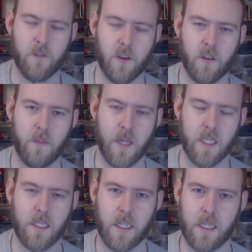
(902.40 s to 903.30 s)
of the bits
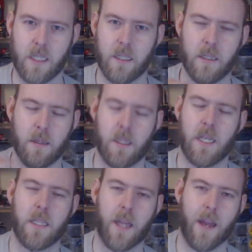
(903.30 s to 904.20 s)
and
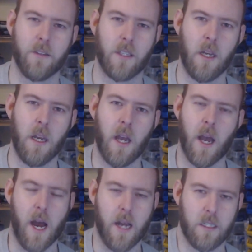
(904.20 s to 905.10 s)
details,
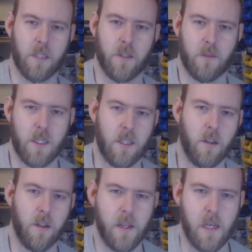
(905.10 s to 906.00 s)
and it's also
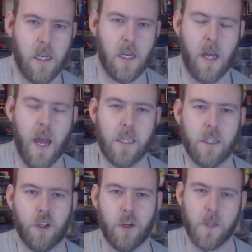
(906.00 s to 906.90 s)
missing the end
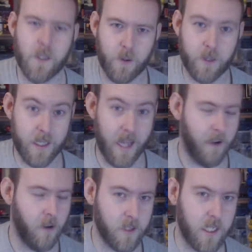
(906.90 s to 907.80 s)
shoots as well, because they're
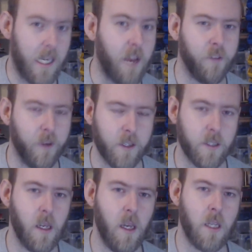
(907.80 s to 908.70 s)
obviously different
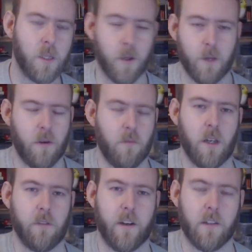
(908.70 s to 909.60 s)
to what the Brick
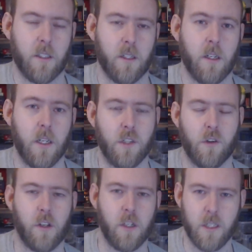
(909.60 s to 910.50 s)
Model Railroader
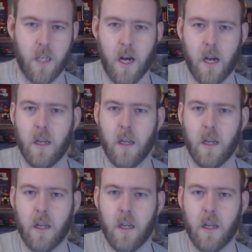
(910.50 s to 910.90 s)
instructions are.